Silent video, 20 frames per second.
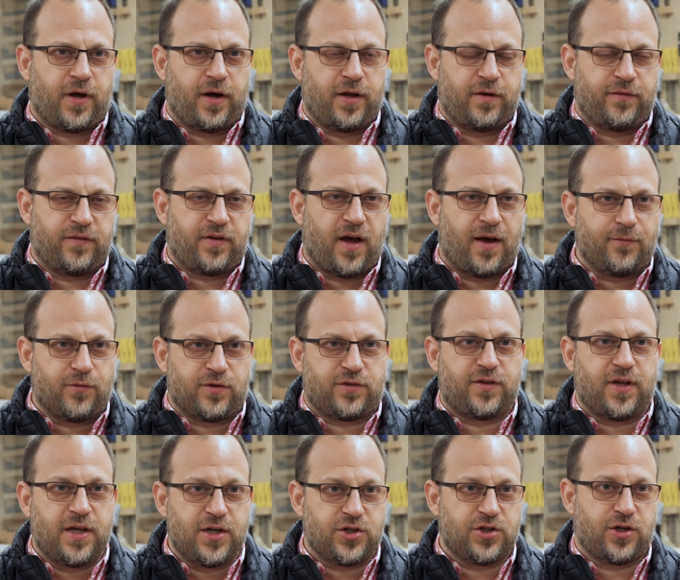kind of
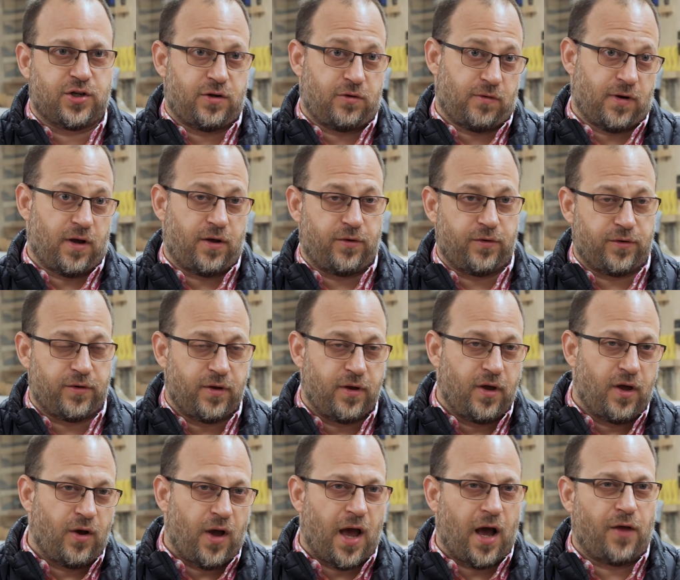conversation around
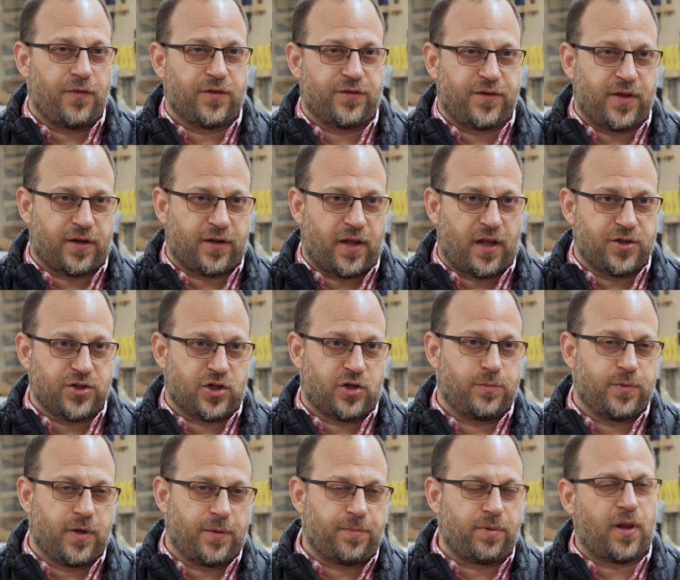how this technology
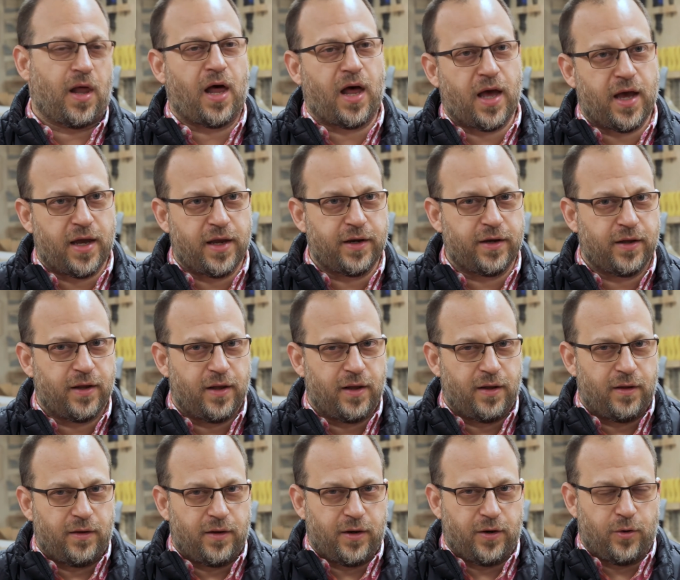could be applied,
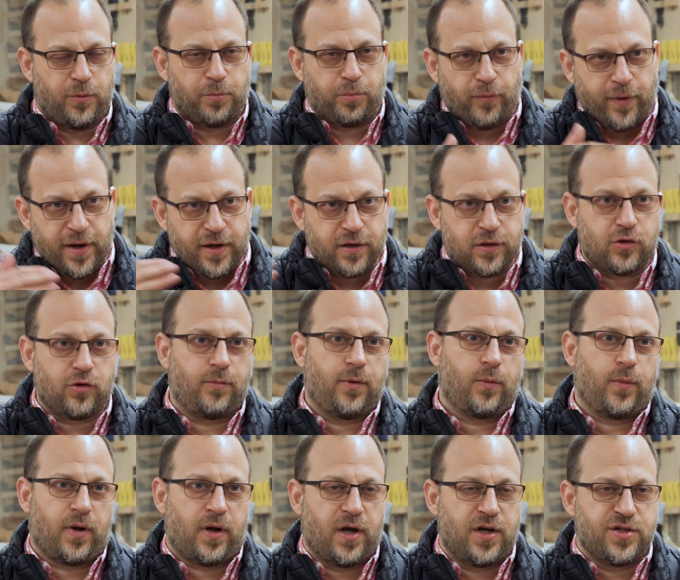
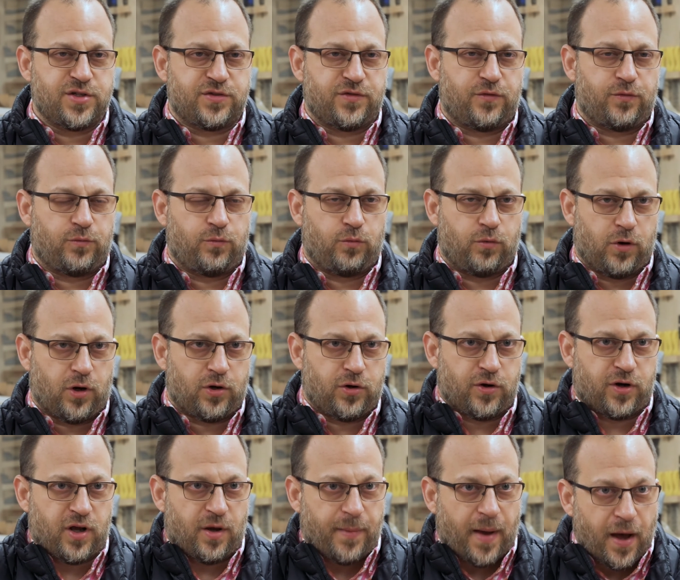brainstorming what kinds of work
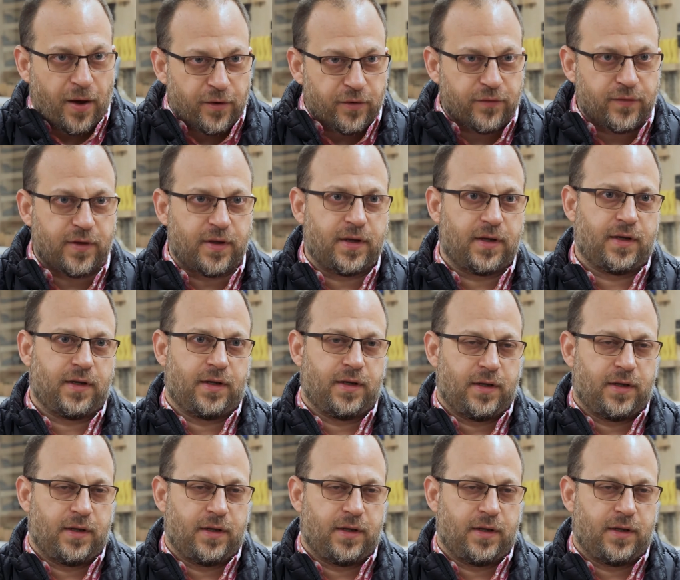could come out of it.